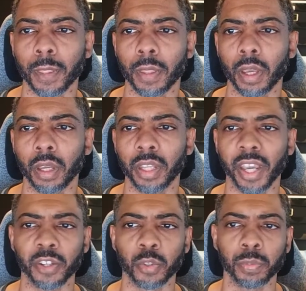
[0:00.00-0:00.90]
And they
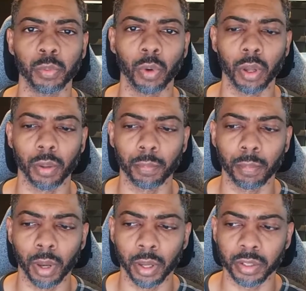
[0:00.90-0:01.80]
asked me what
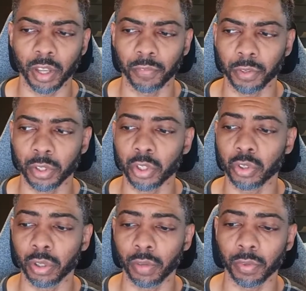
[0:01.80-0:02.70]
my
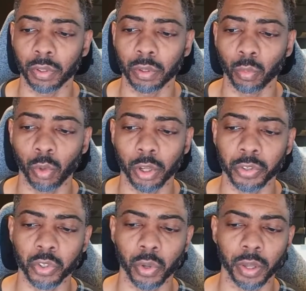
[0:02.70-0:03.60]
definition of it
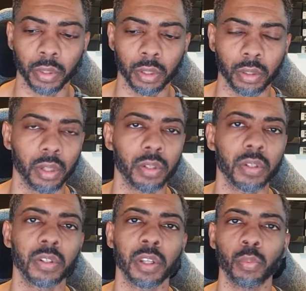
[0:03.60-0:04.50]
was. So I think that it
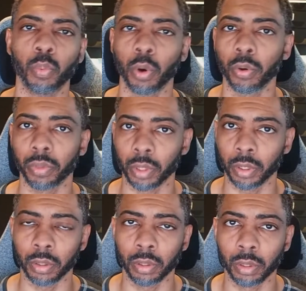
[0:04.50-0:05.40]
is a
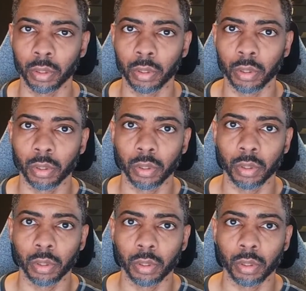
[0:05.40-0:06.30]
worthy
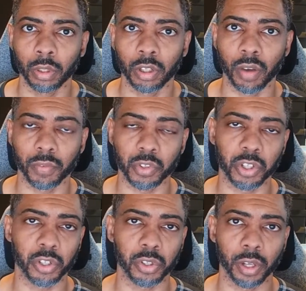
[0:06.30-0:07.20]

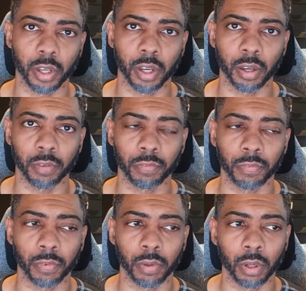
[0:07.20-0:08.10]
conversation to have.
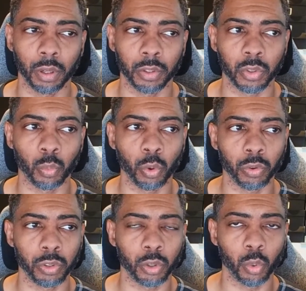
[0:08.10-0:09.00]
Uh, it's a
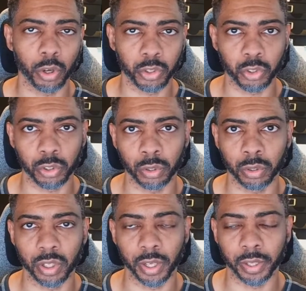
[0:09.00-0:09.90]
worthy question
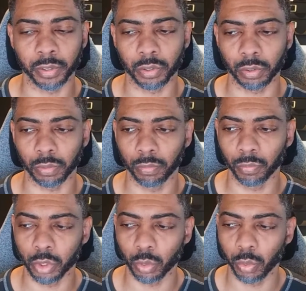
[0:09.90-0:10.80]
to answer.
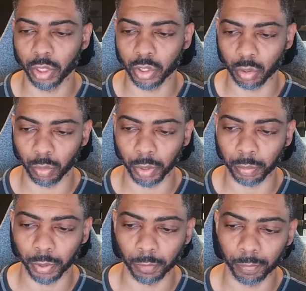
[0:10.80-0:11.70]
So, what is the red
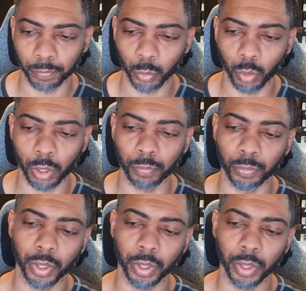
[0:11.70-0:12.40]
pill? Well,